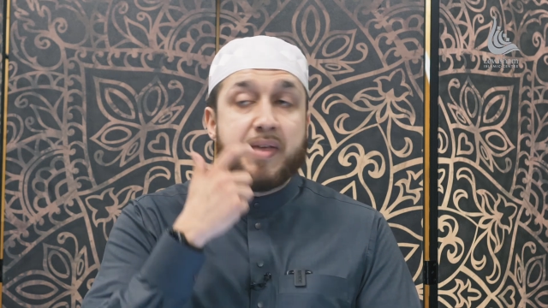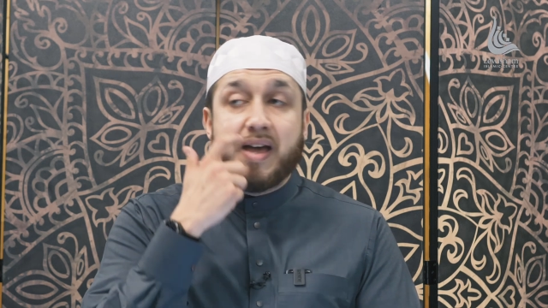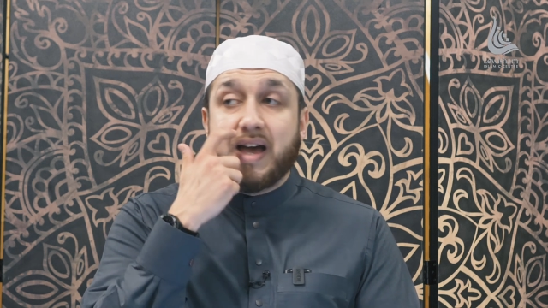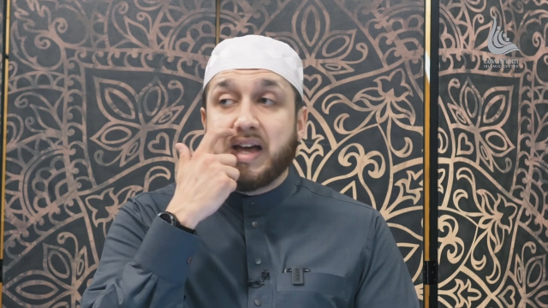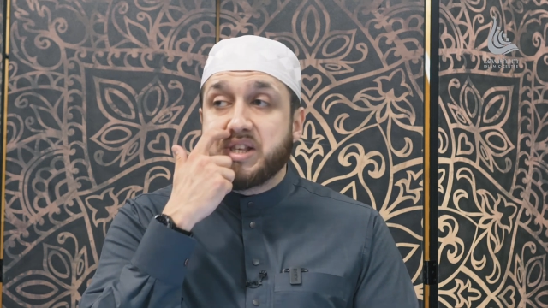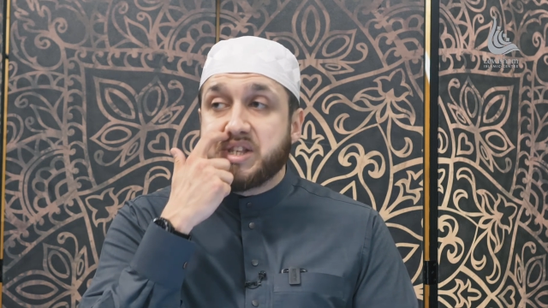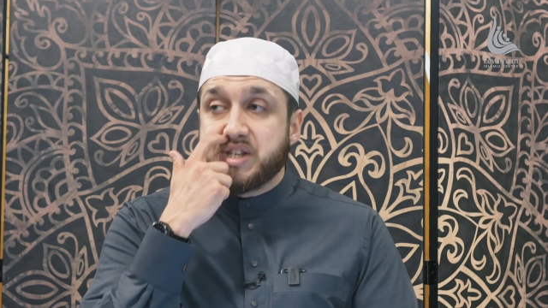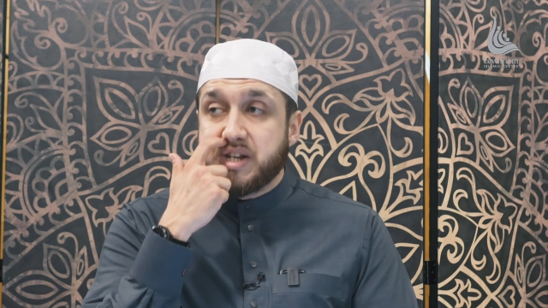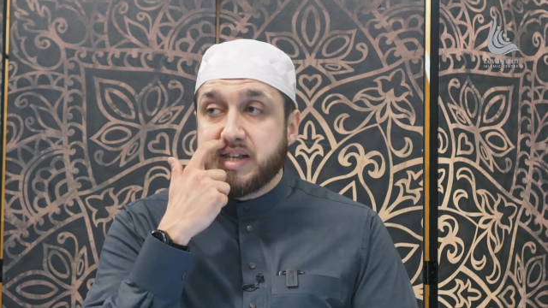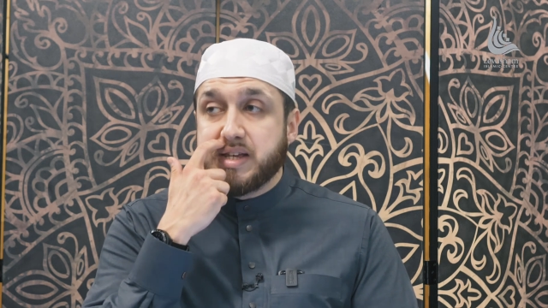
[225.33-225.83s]
I
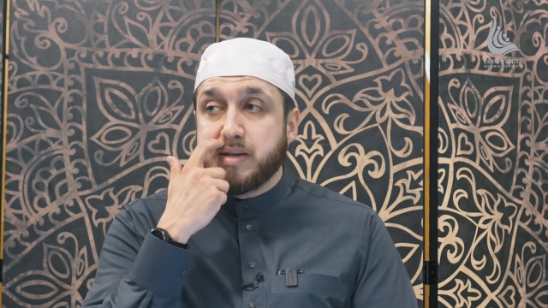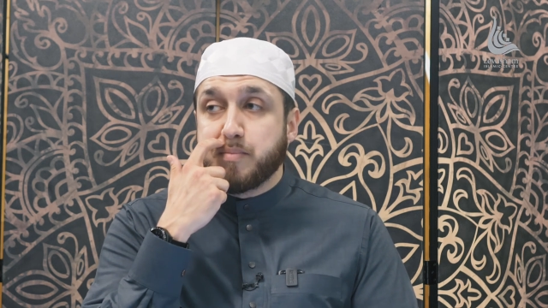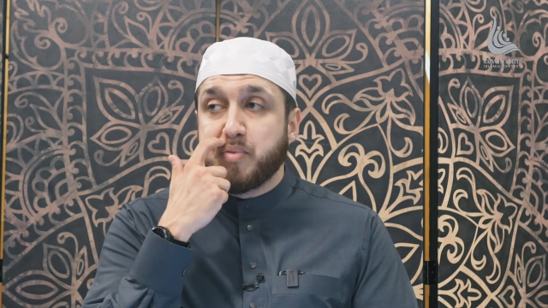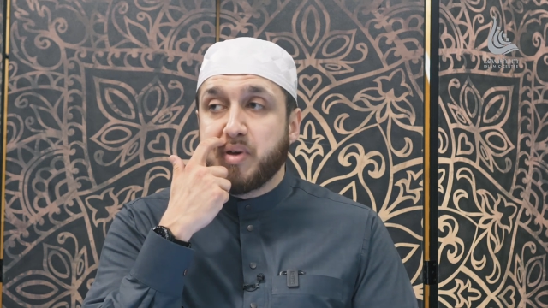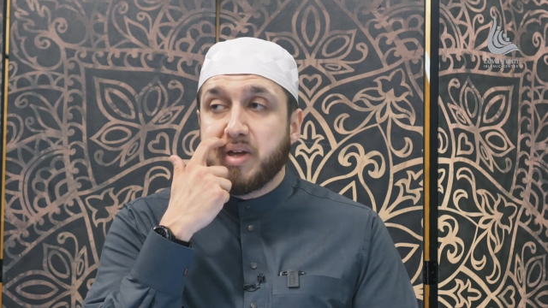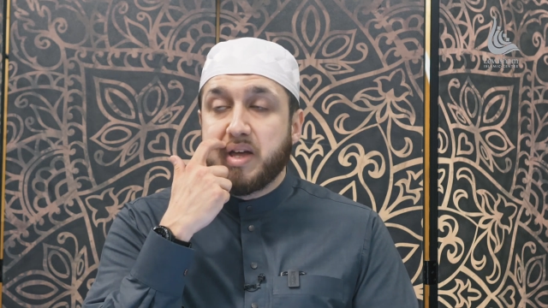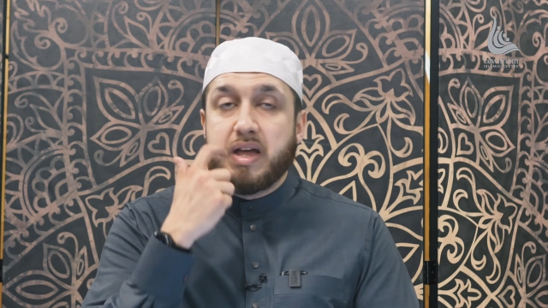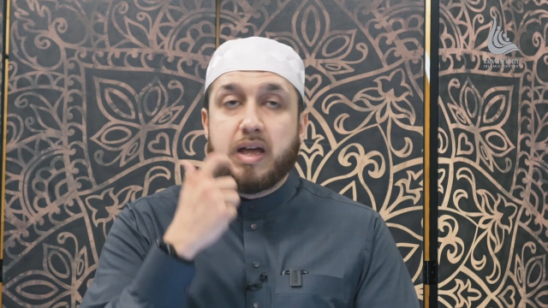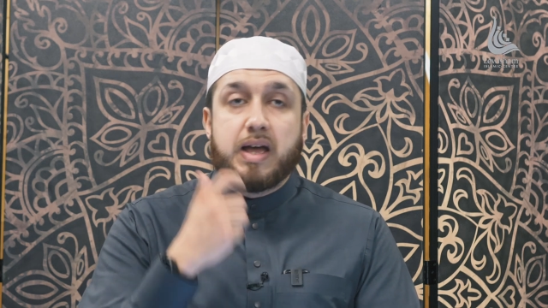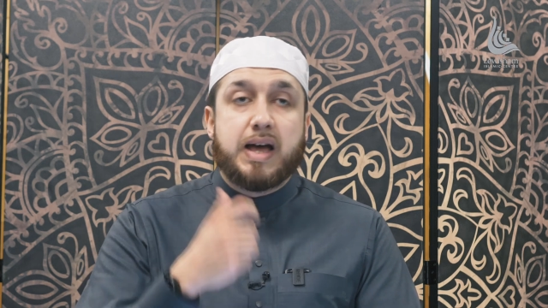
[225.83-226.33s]
sleep,
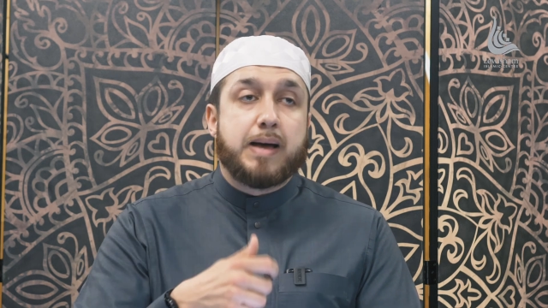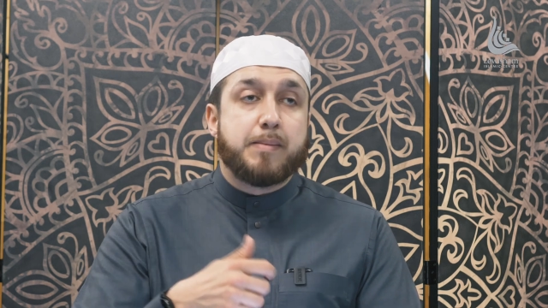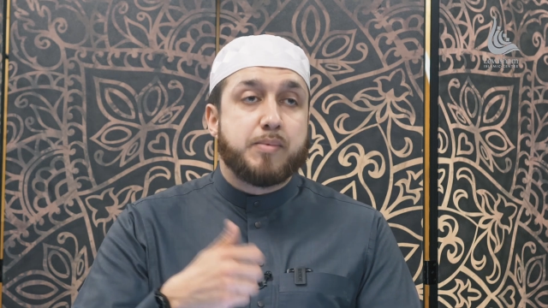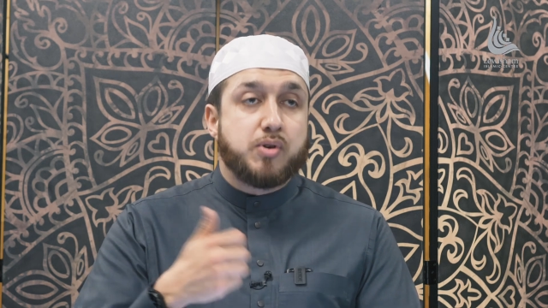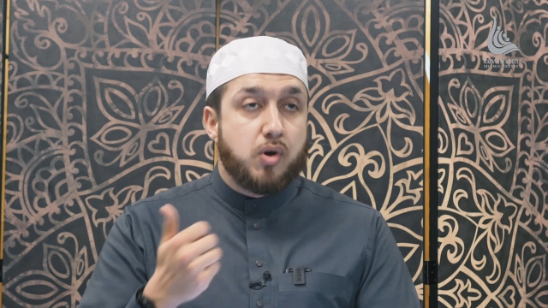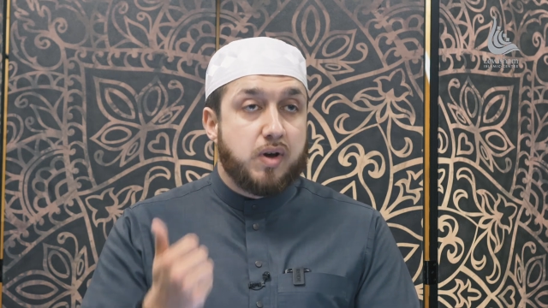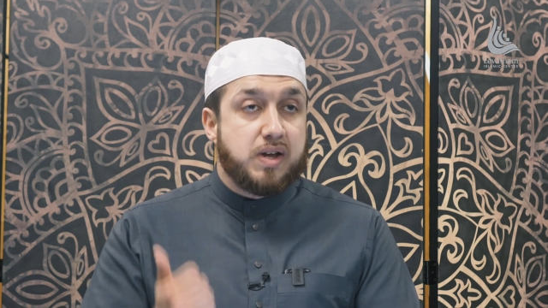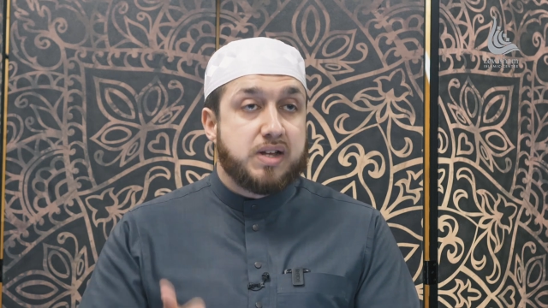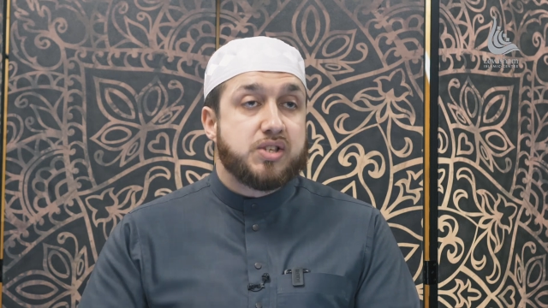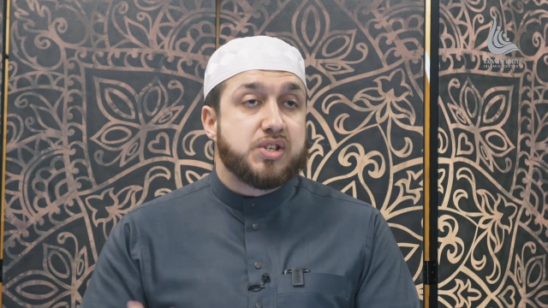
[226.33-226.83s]
I'm
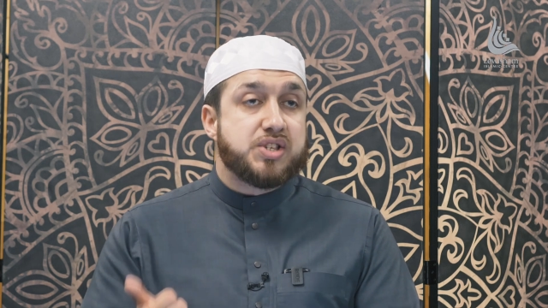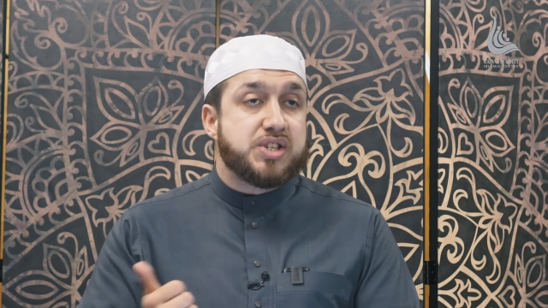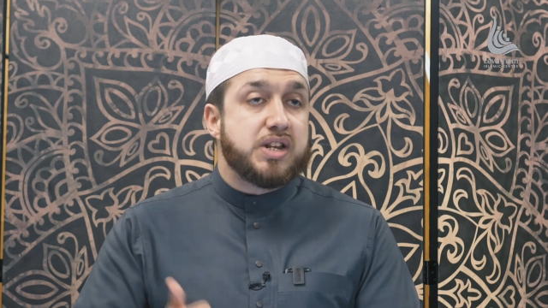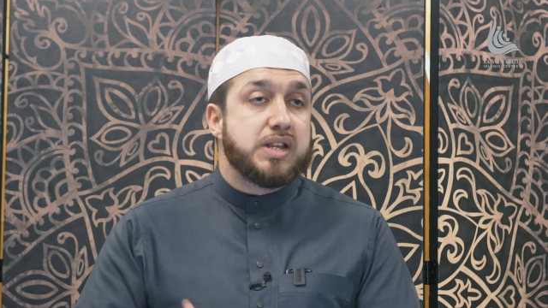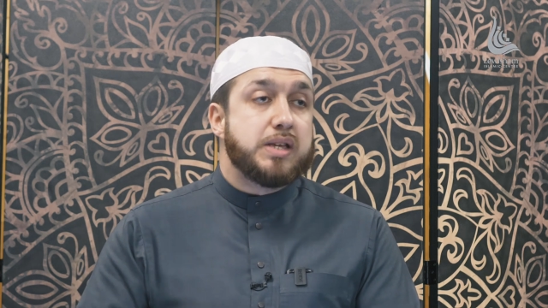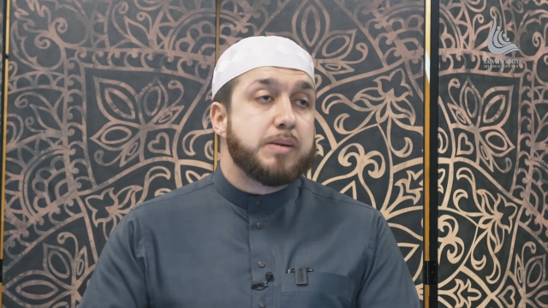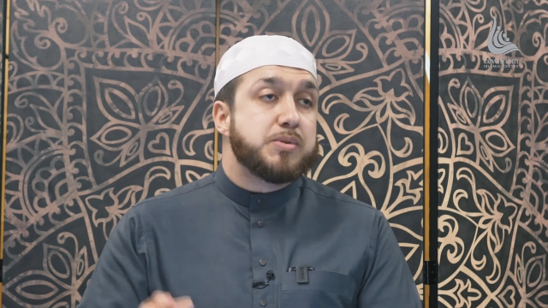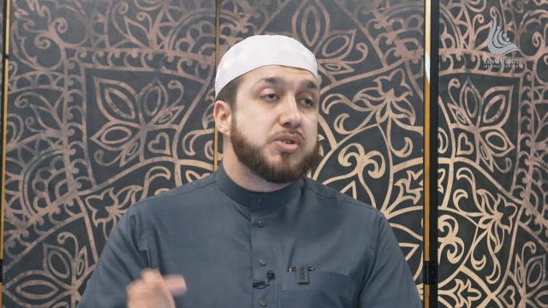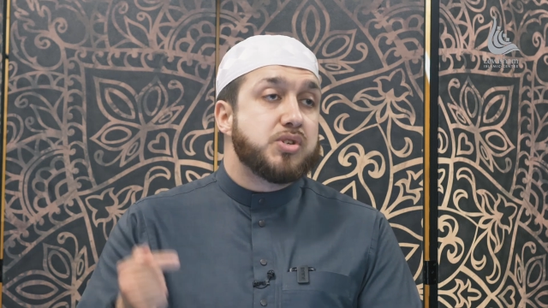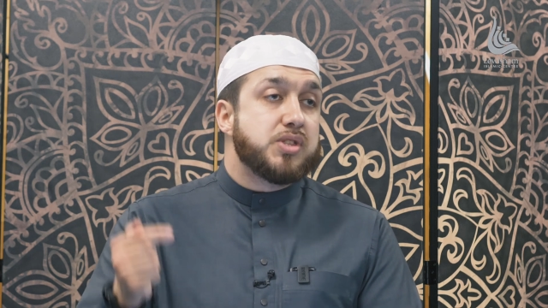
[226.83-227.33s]
going to
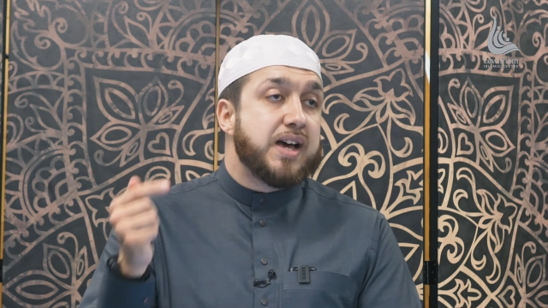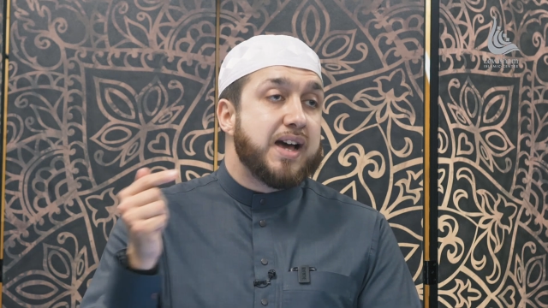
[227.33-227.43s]
sleep so